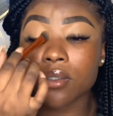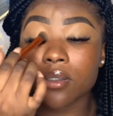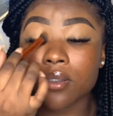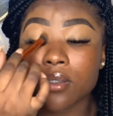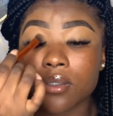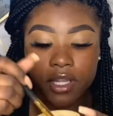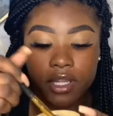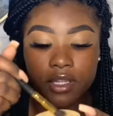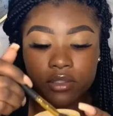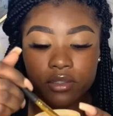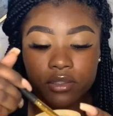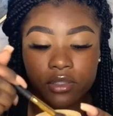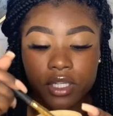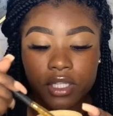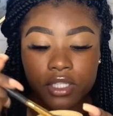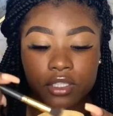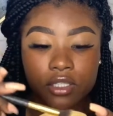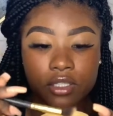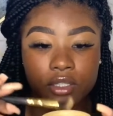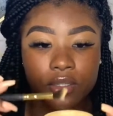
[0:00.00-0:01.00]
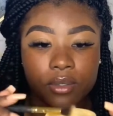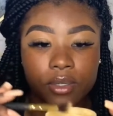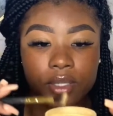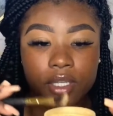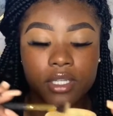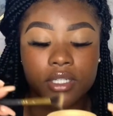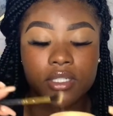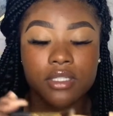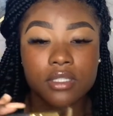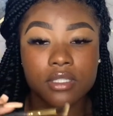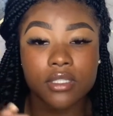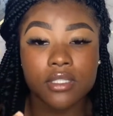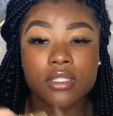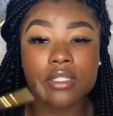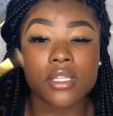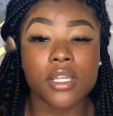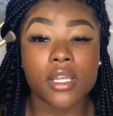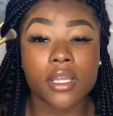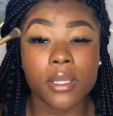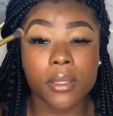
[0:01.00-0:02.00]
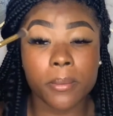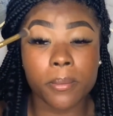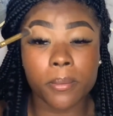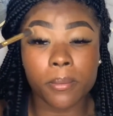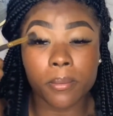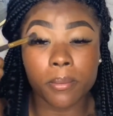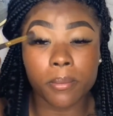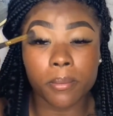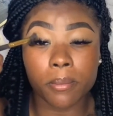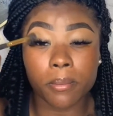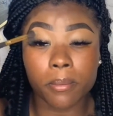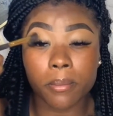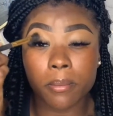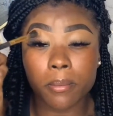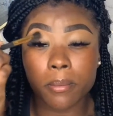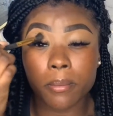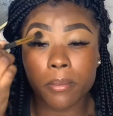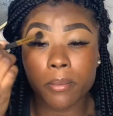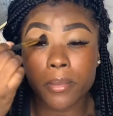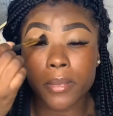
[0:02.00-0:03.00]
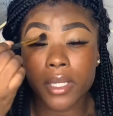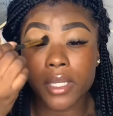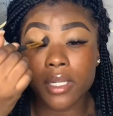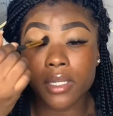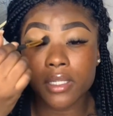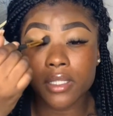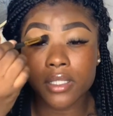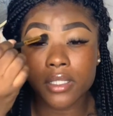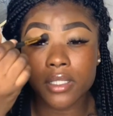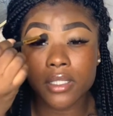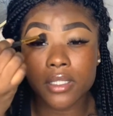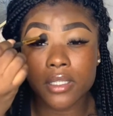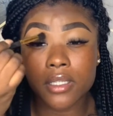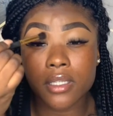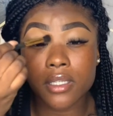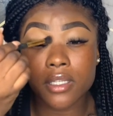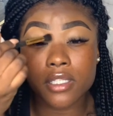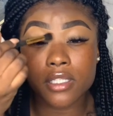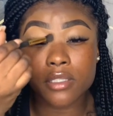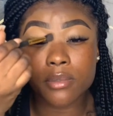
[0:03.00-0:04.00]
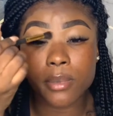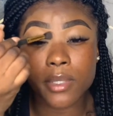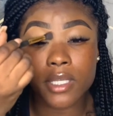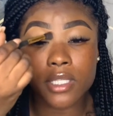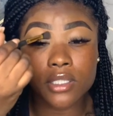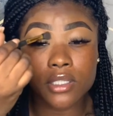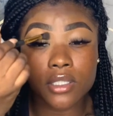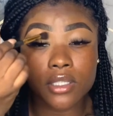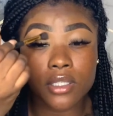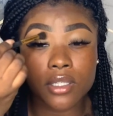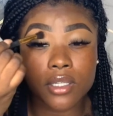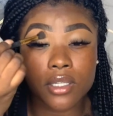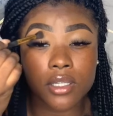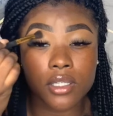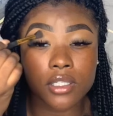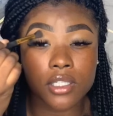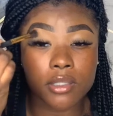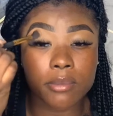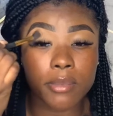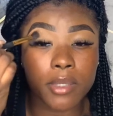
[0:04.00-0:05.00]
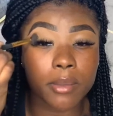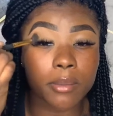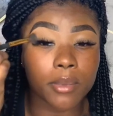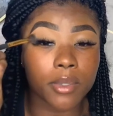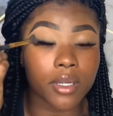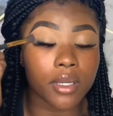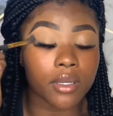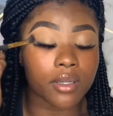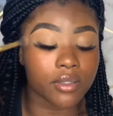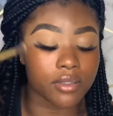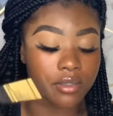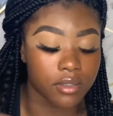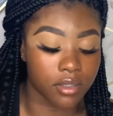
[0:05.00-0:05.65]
I like to go ahead and set my lid, especially under my brows.